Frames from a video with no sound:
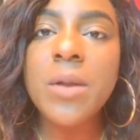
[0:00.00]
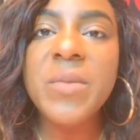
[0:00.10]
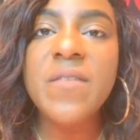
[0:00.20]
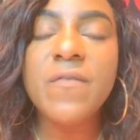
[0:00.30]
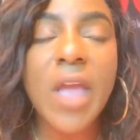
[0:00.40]
to
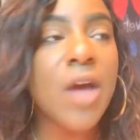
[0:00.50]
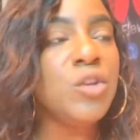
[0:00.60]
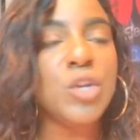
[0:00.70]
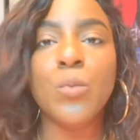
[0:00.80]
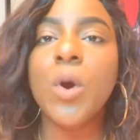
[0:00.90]
be
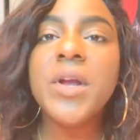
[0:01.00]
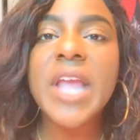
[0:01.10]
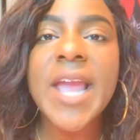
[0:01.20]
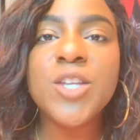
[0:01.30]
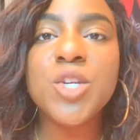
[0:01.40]
found. You weren't
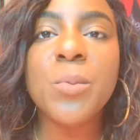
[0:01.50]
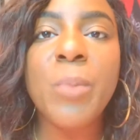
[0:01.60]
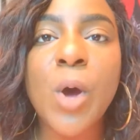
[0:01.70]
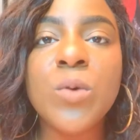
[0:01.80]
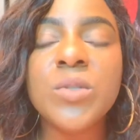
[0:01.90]
at your
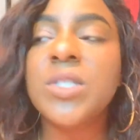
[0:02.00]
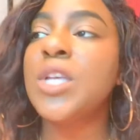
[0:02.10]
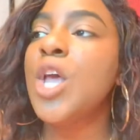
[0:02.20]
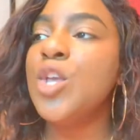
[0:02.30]
post.